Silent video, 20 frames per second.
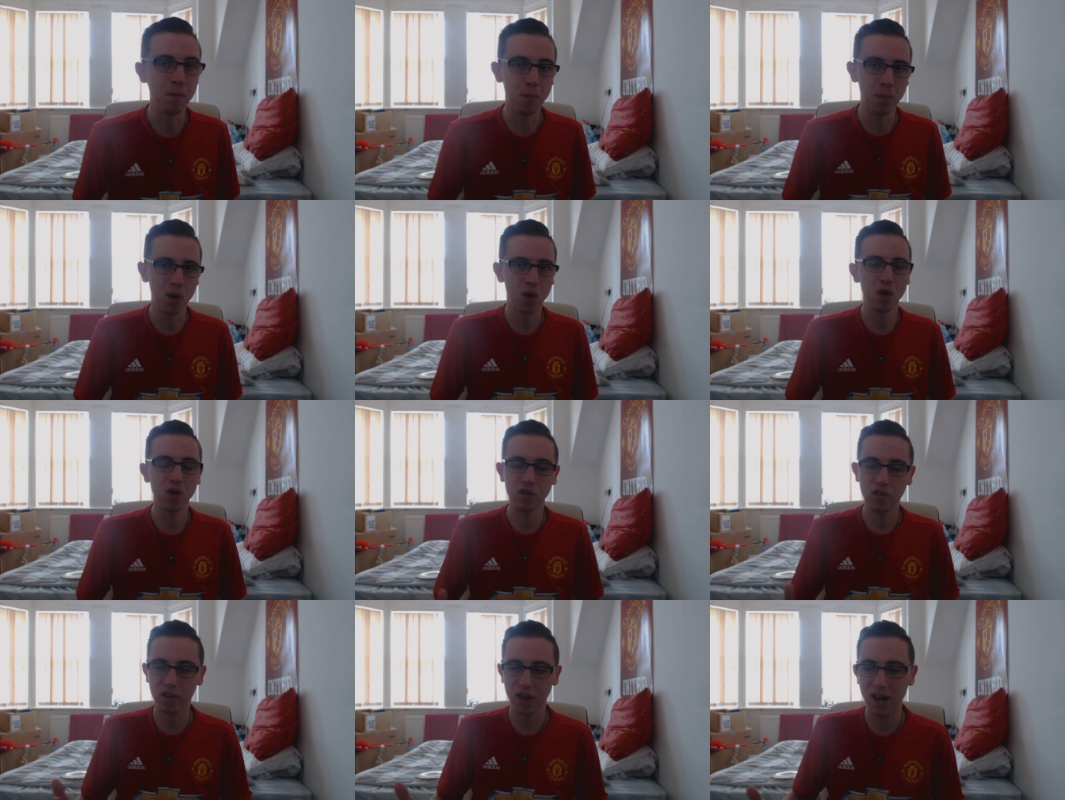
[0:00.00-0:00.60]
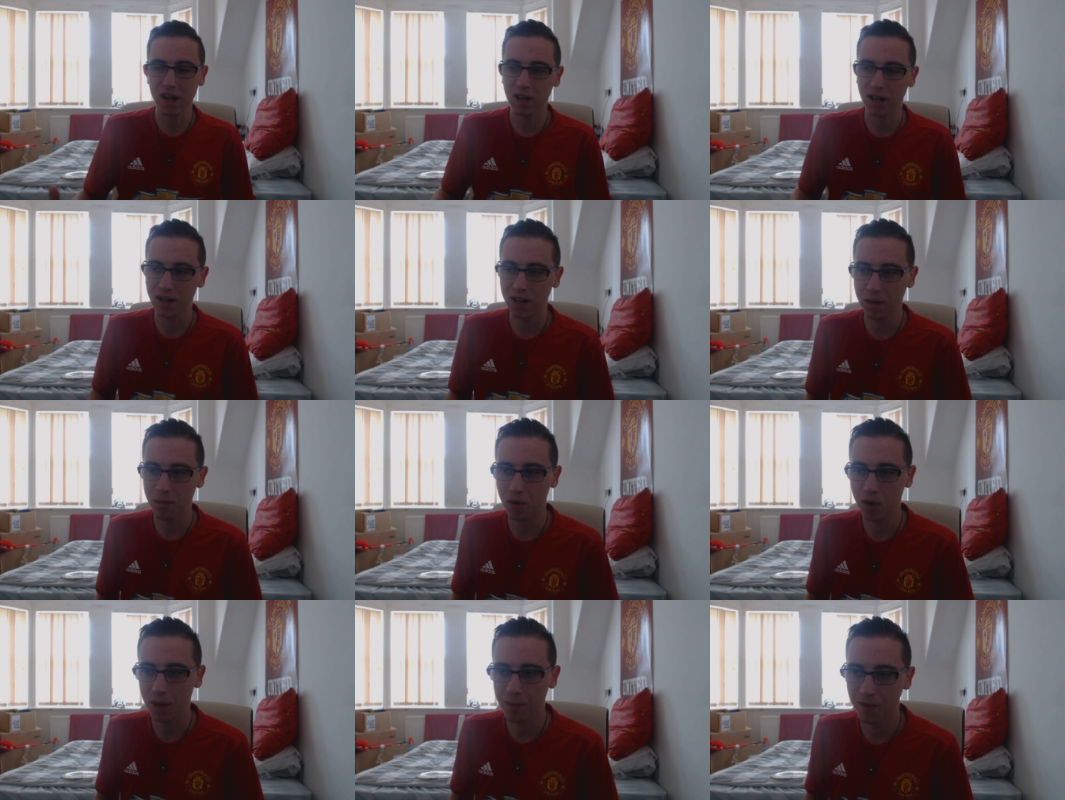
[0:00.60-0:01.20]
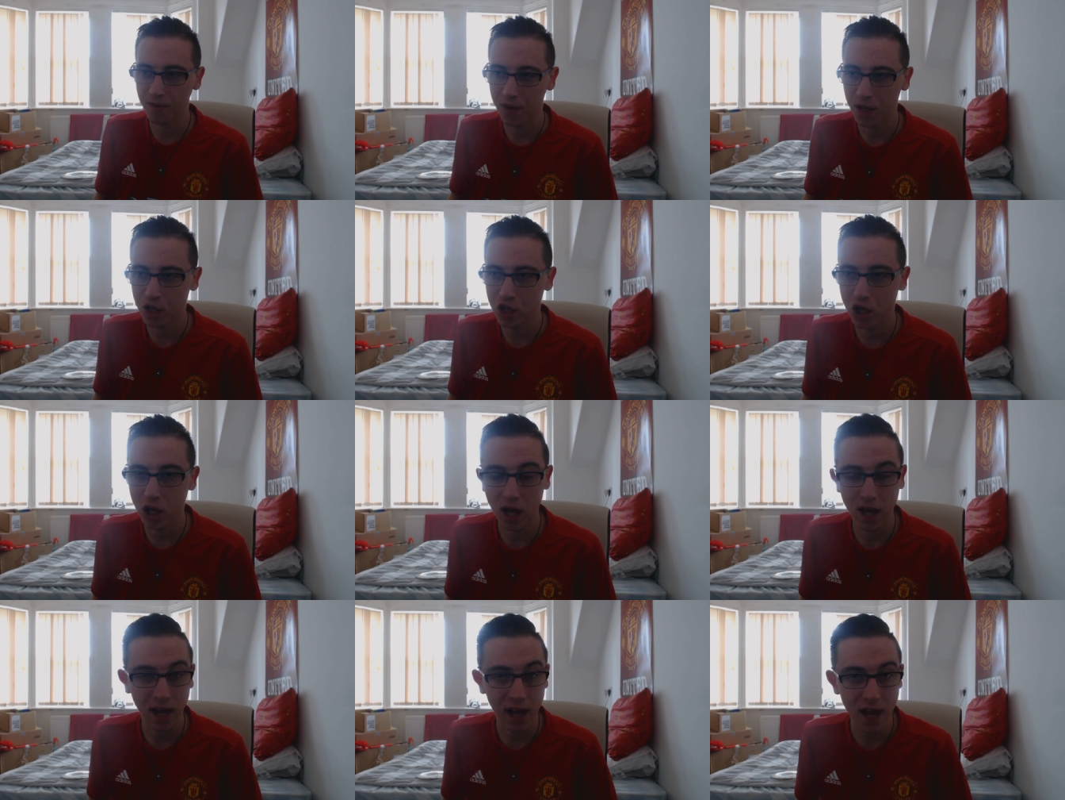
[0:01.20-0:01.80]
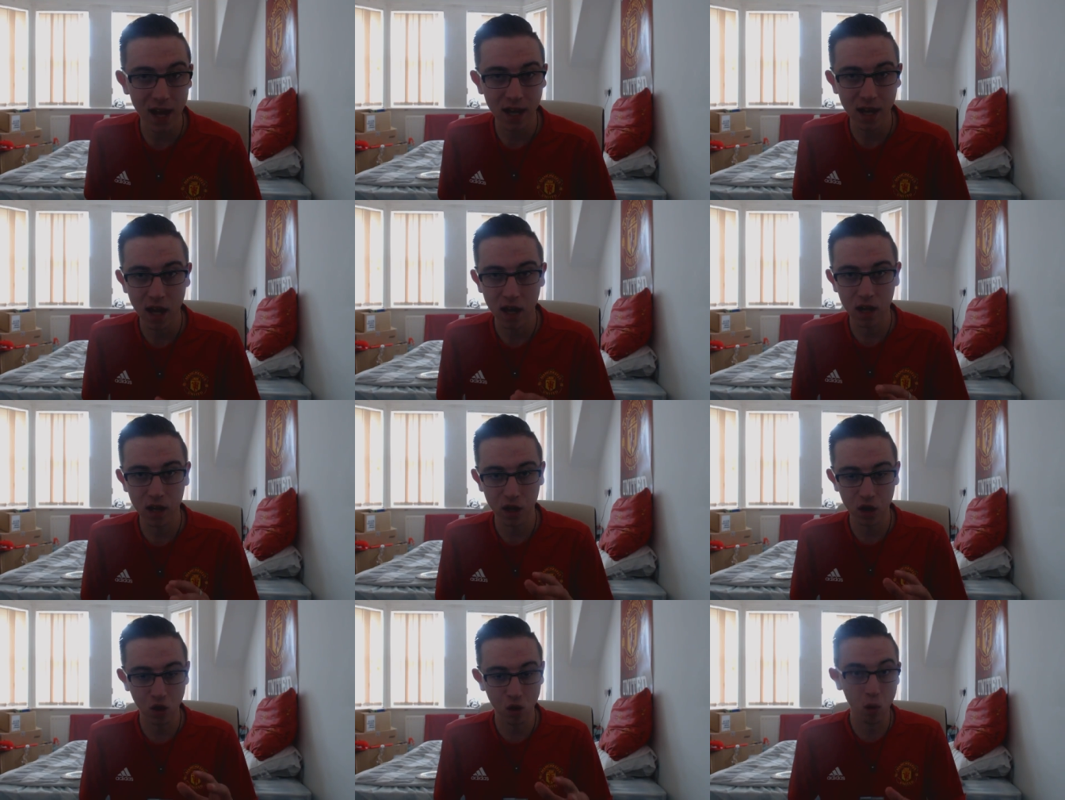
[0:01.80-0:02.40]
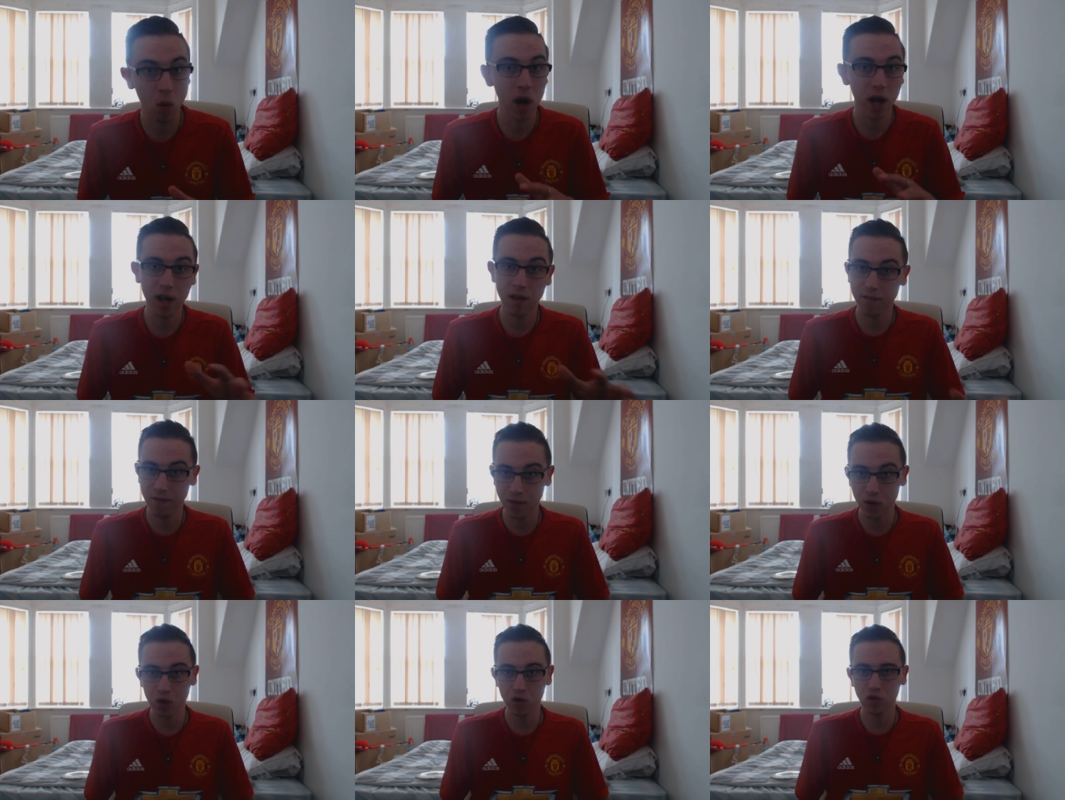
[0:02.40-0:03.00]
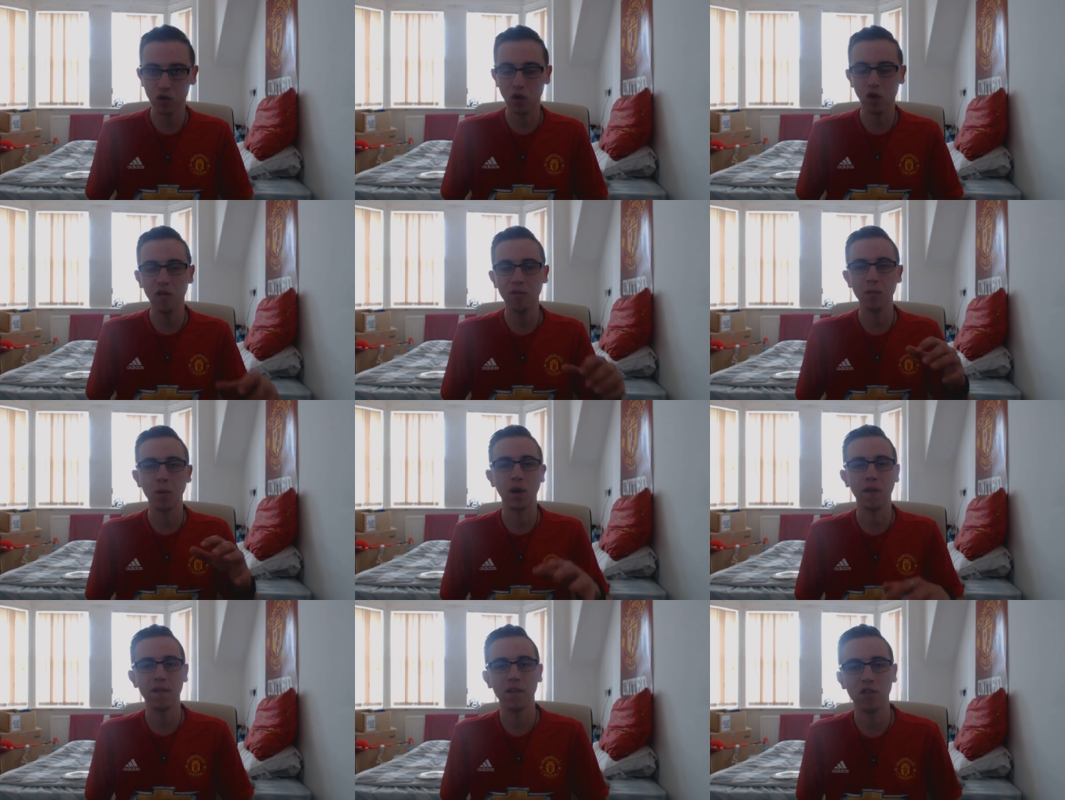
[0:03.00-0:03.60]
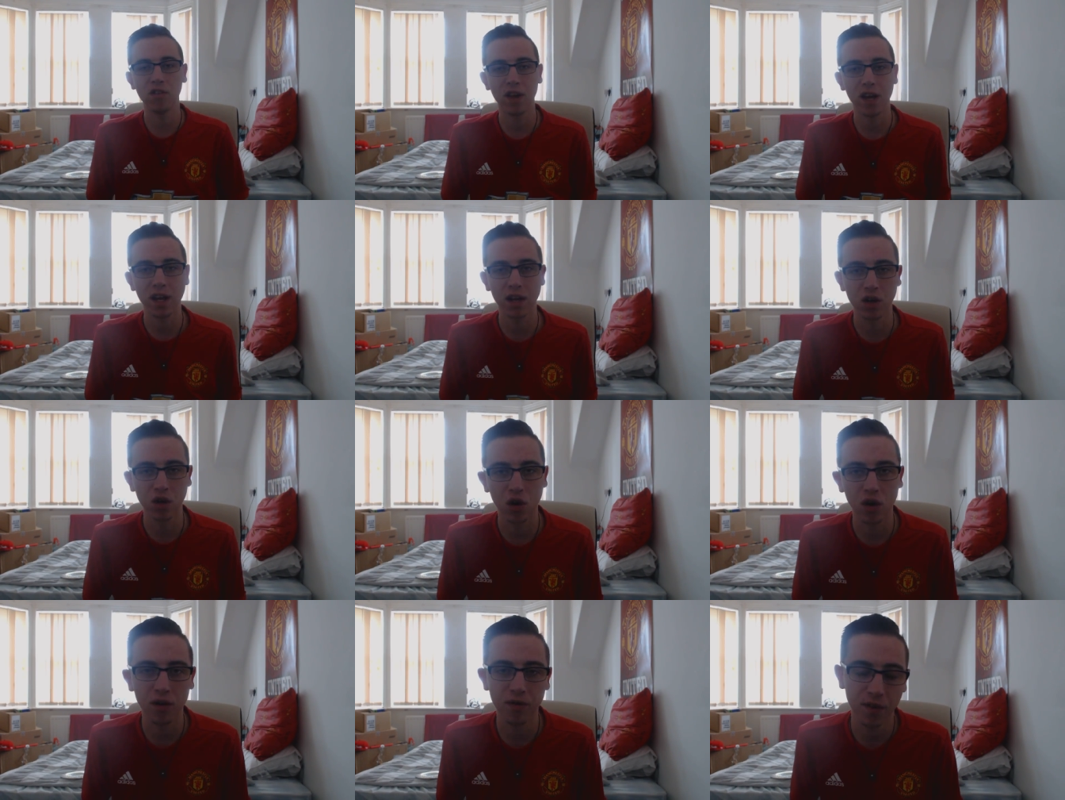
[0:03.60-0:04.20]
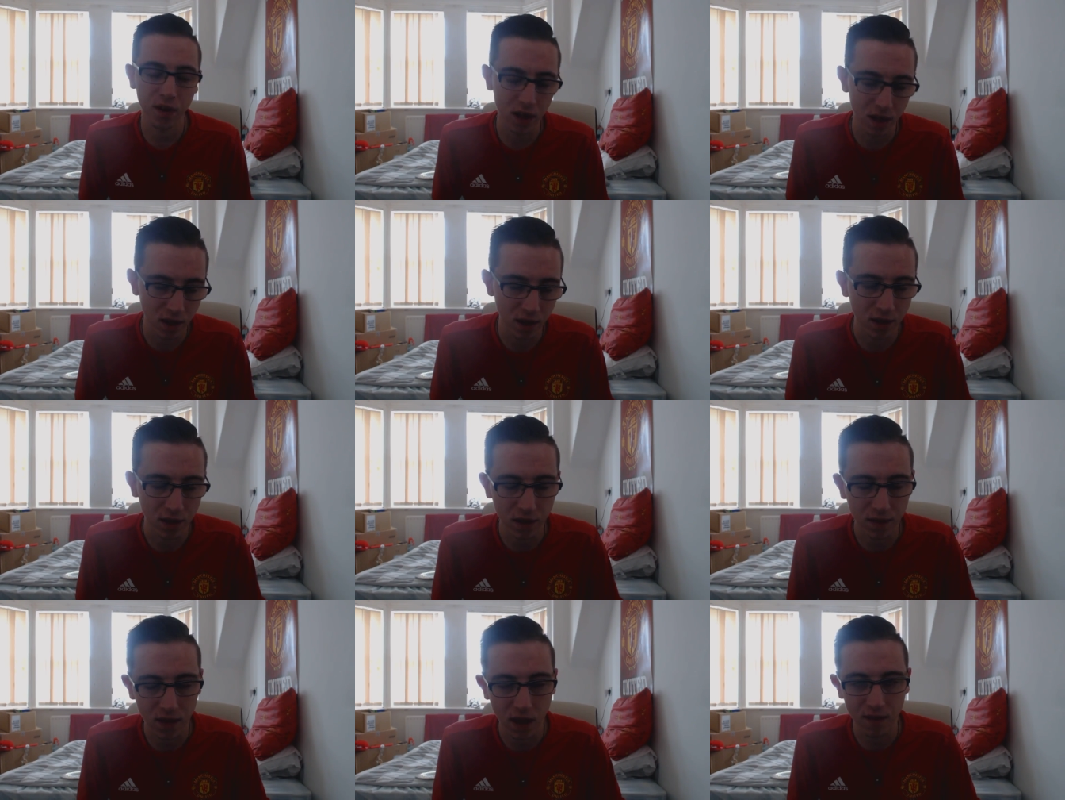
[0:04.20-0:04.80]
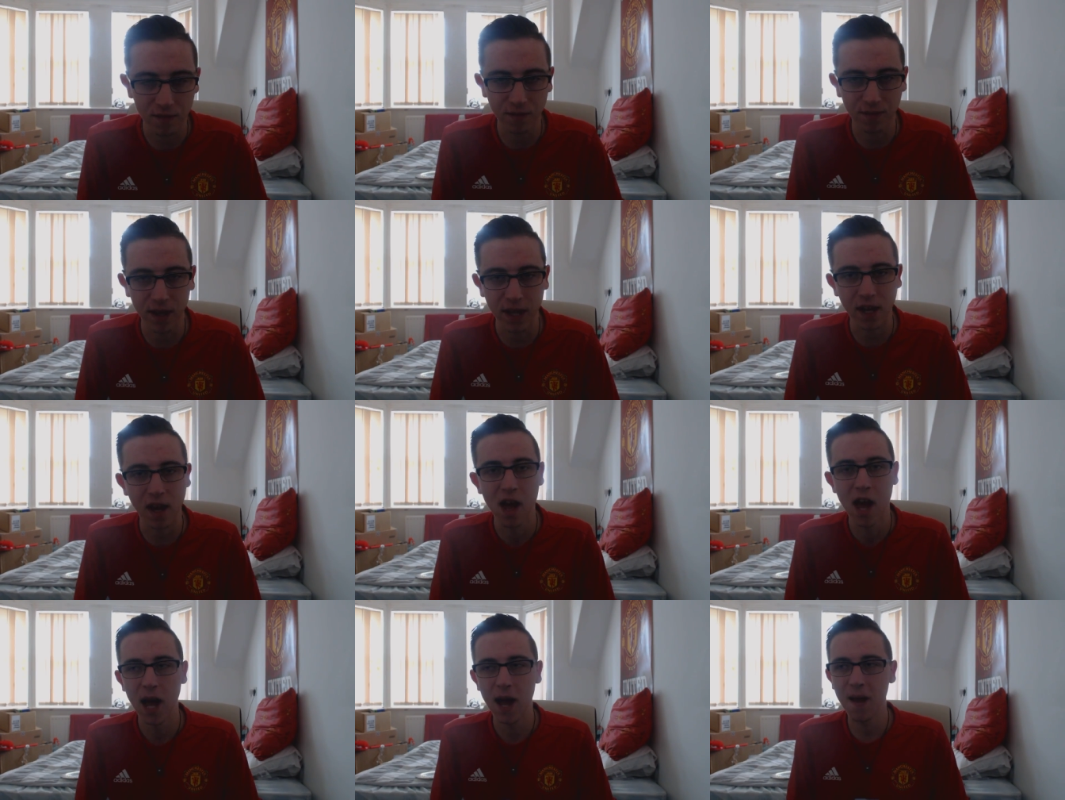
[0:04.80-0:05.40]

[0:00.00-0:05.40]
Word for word: But Zlatan Ibrahimović, again, had a quiet first half, but in the second half, he, he did that flick.